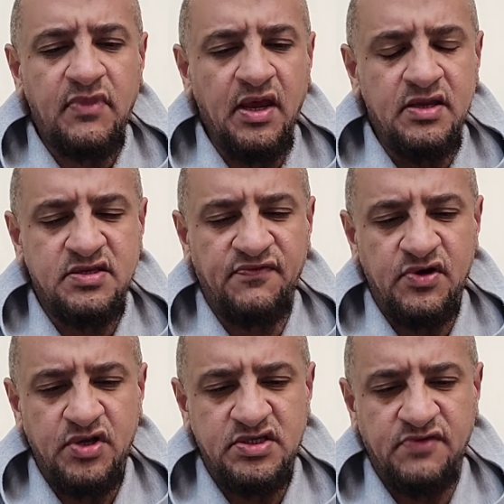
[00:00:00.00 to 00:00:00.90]

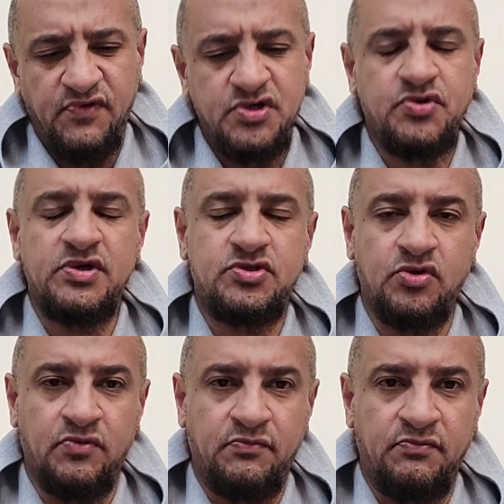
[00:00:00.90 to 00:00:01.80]
It's virtuous
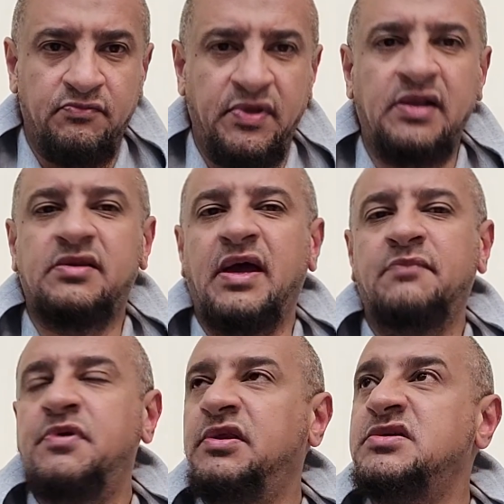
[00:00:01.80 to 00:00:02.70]
to build
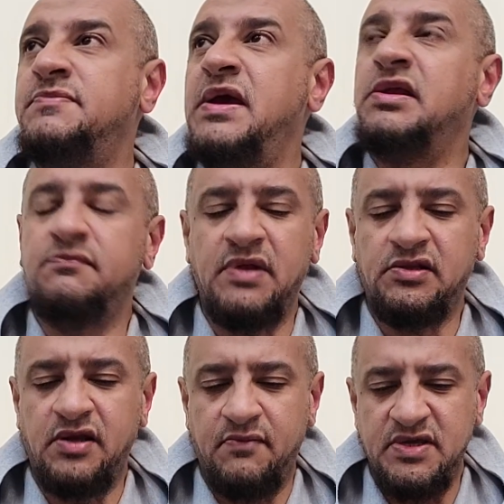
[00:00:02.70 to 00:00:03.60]
and participate in
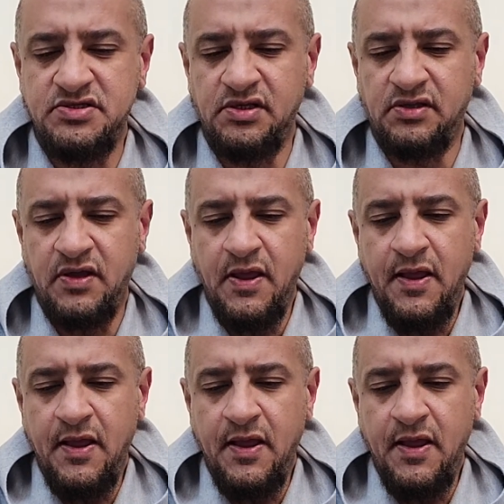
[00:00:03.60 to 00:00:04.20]
building a masjid.